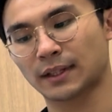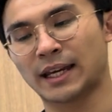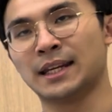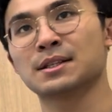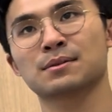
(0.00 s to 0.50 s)

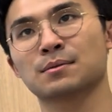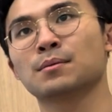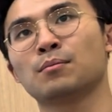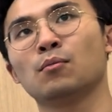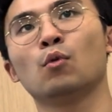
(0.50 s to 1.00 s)
And this
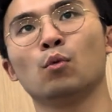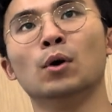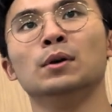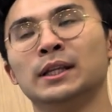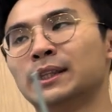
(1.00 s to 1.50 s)

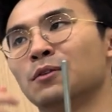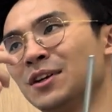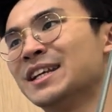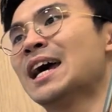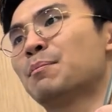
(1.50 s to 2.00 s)
will
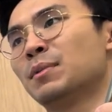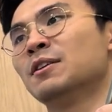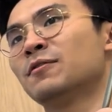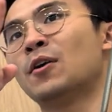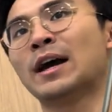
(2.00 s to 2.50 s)
literally
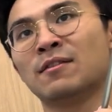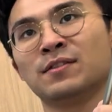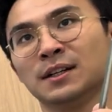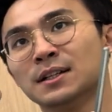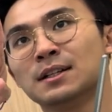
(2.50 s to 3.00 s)
happen
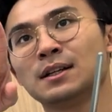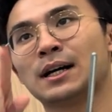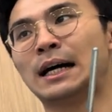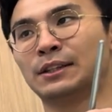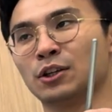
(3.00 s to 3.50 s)
forever
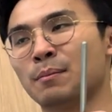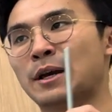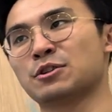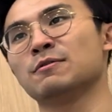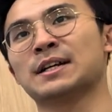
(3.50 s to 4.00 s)
until your
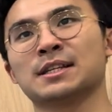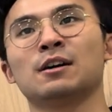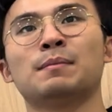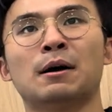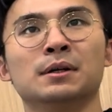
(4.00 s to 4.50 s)
battery runs out
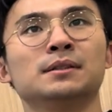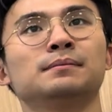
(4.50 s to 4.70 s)
of power.